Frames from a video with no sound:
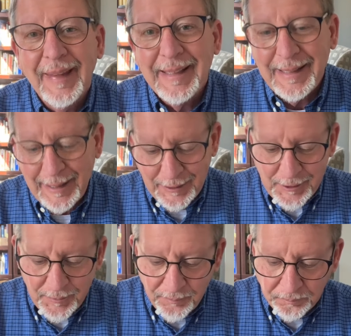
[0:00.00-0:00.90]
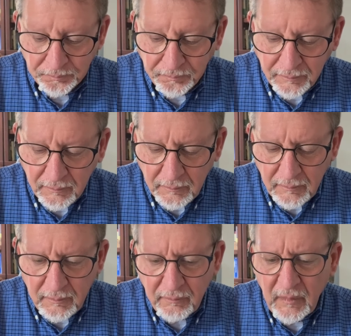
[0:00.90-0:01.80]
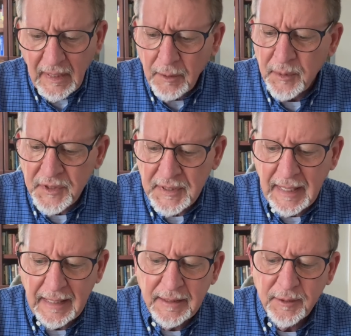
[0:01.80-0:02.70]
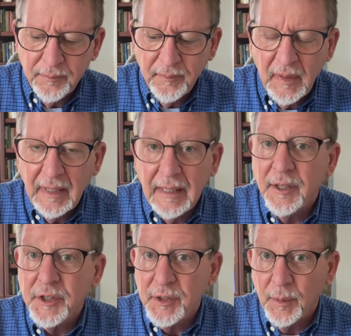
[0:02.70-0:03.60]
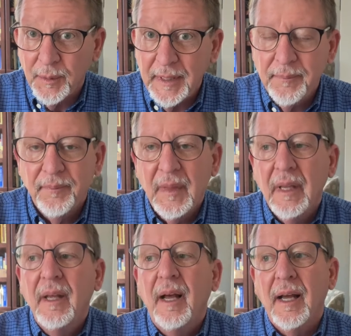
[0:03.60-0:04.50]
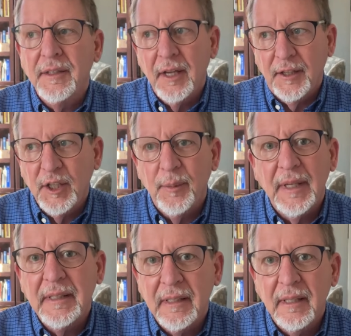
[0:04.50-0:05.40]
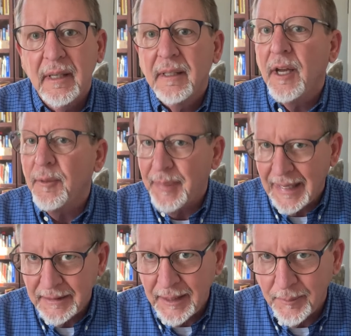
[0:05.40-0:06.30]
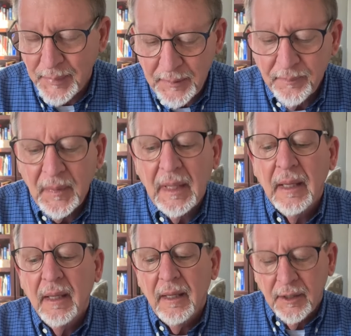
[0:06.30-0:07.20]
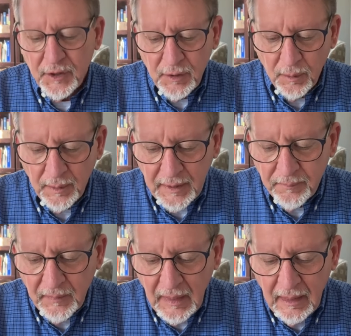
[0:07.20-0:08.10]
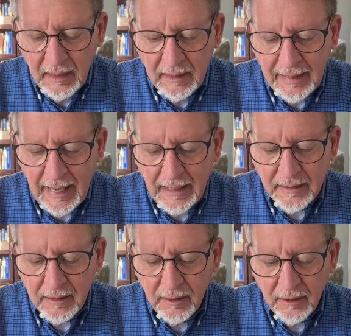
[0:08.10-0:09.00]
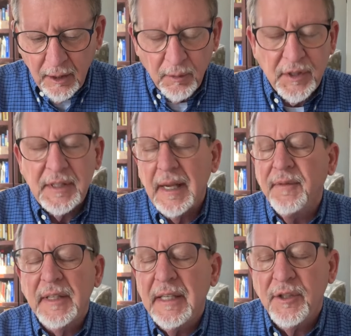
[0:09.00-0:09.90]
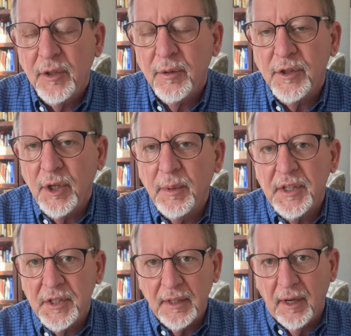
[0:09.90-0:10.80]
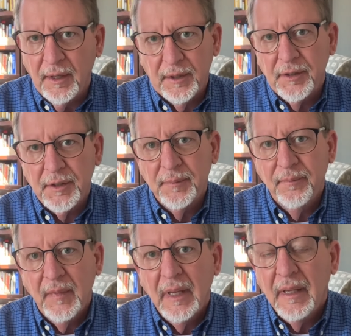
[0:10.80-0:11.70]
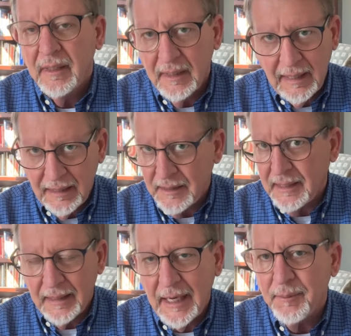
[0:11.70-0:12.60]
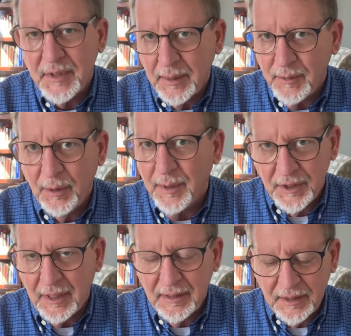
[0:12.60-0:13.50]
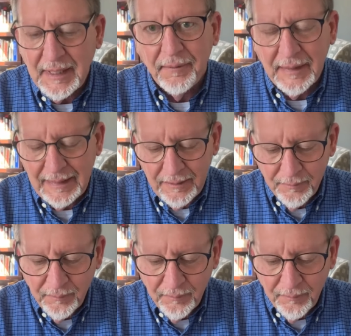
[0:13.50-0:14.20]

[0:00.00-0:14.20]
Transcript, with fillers: is this it was said in a story, undocumented, not backed up, a story that there were 72 Jewish scholars, hence the name Septuagint 70,